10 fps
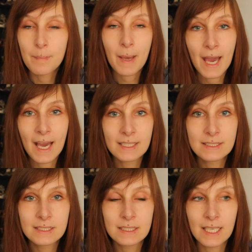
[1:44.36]

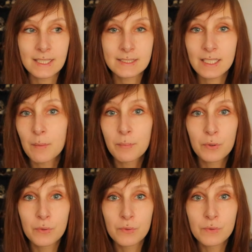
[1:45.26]
pads and
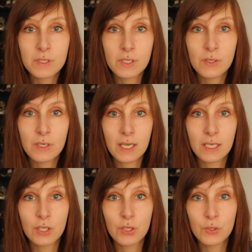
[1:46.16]
tampons, you
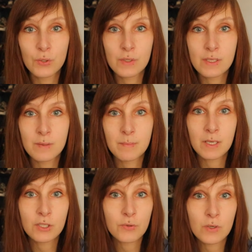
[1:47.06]
can use
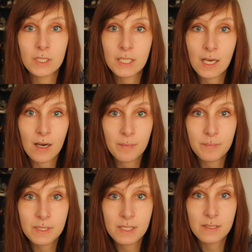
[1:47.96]
menstrual
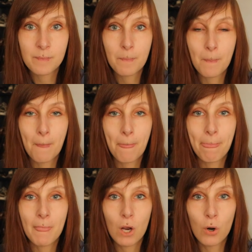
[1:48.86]
cups
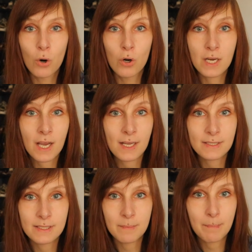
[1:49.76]
or
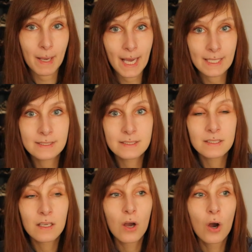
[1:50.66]
cotton
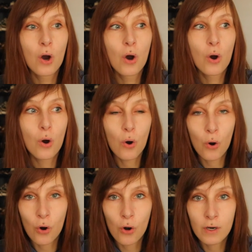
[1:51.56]
pads
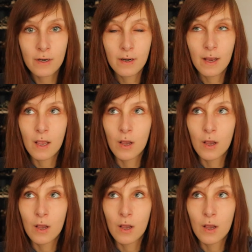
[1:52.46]
or